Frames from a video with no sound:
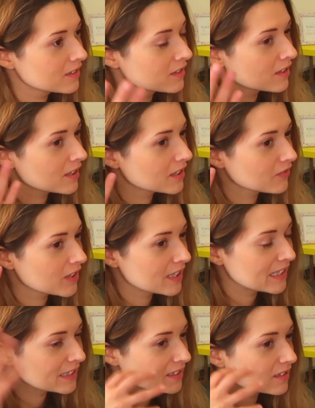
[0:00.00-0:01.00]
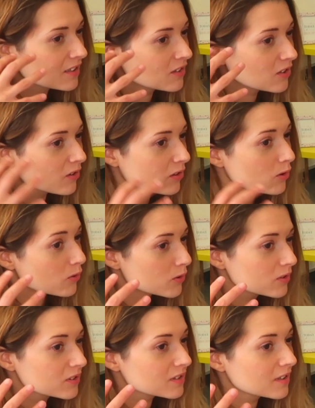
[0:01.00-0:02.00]
you kind of like listening to your
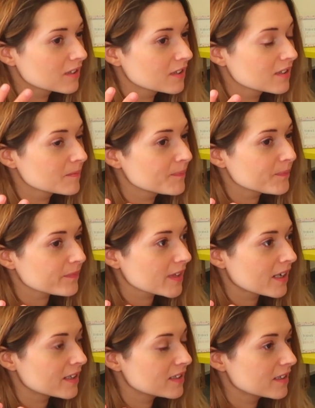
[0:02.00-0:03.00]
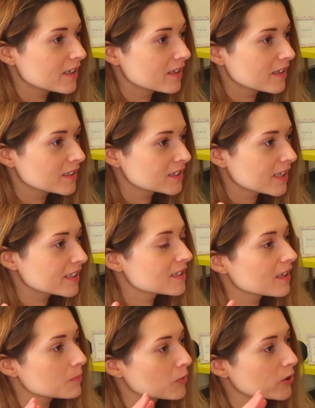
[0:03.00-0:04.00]
thoughts, and it's getting
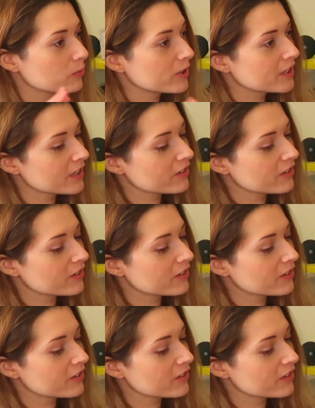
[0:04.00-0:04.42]
to that point when you